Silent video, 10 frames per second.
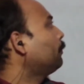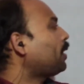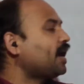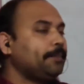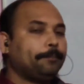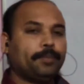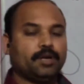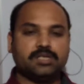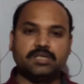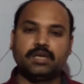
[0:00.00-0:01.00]
5
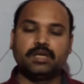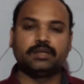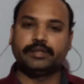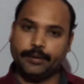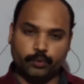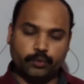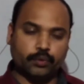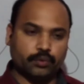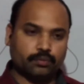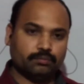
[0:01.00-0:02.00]
plus 3 root 2.
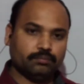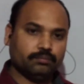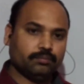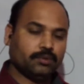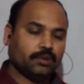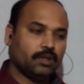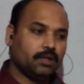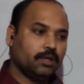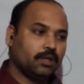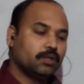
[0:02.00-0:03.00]

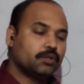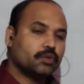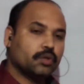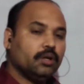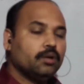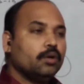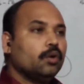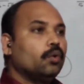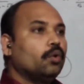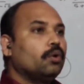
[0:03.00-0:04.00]
So,
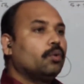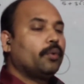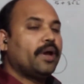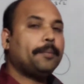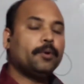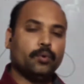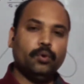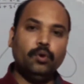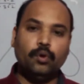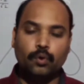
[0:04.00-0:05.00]
we have to
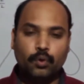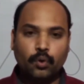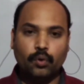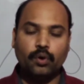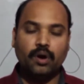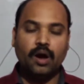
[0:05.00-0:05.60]
know